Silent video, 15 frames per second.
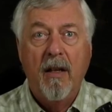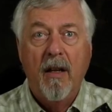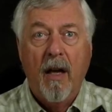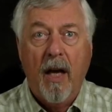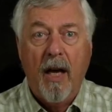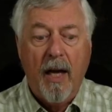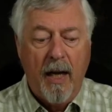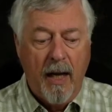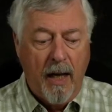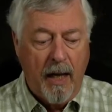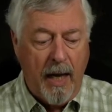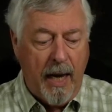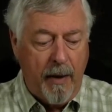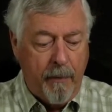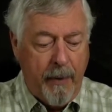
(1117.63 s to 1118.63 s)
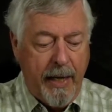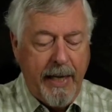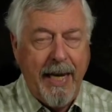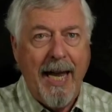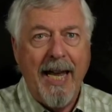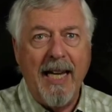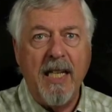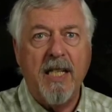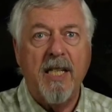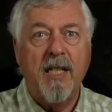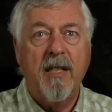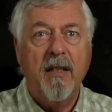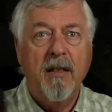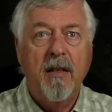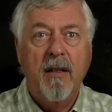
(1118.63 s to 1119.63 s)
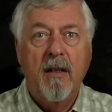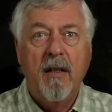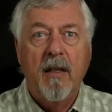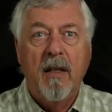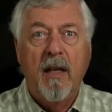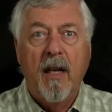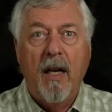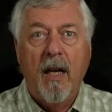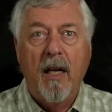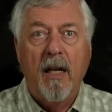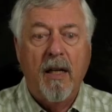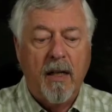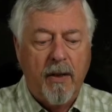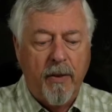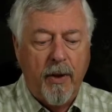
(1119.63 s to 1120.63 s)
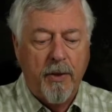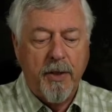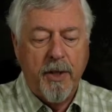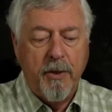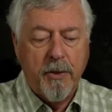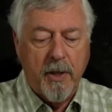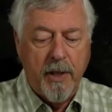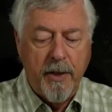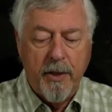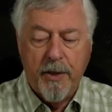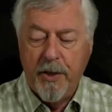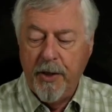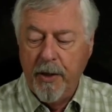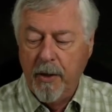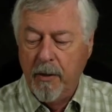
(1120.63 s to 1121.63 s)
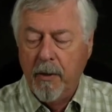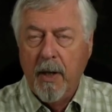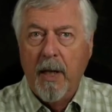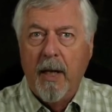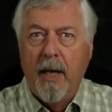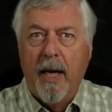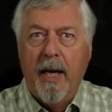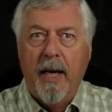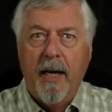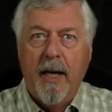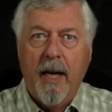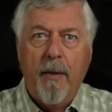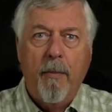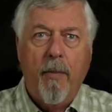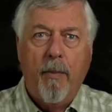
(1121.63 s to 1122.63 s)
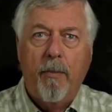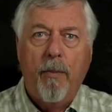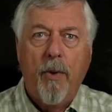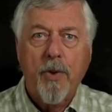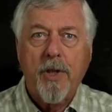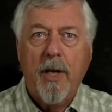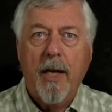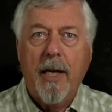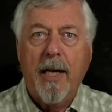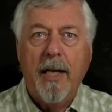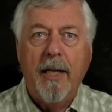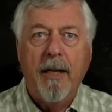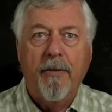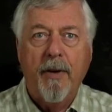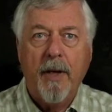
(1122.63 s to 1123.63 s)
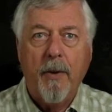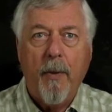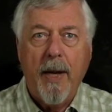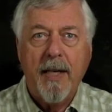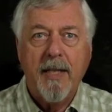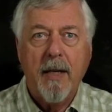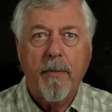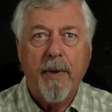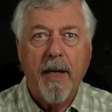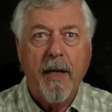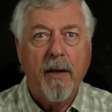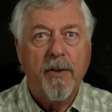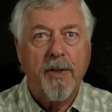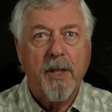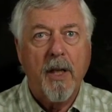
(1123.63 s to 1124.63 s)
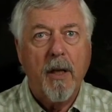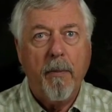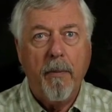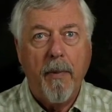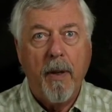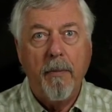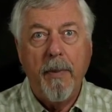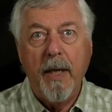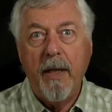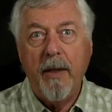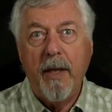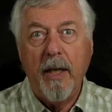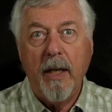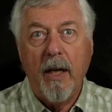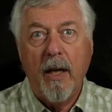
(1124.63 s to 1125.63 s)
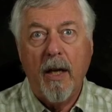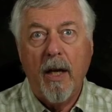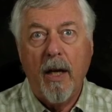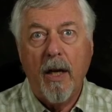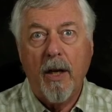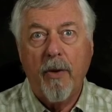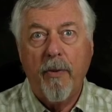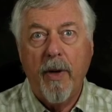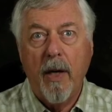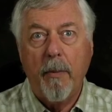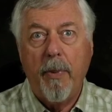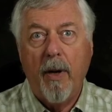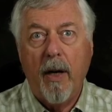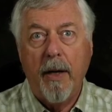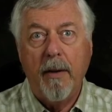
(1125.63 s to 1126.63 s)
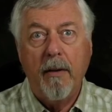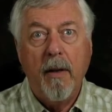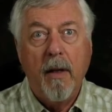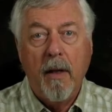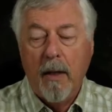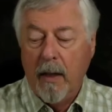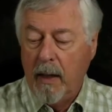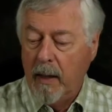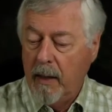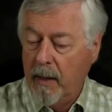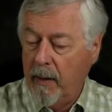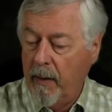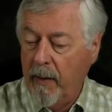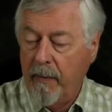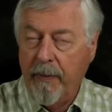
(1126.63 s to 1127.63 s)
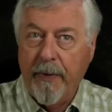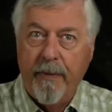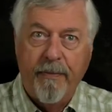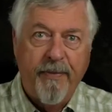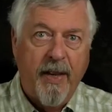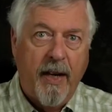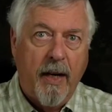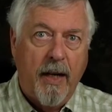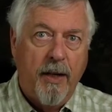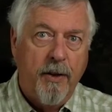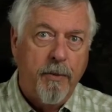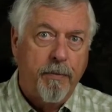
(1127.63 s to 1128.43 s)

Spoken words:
and my case. Those are usually the two, and I'm most likely, if I'm going to add something else, it'll be the GorillaPod. And I'll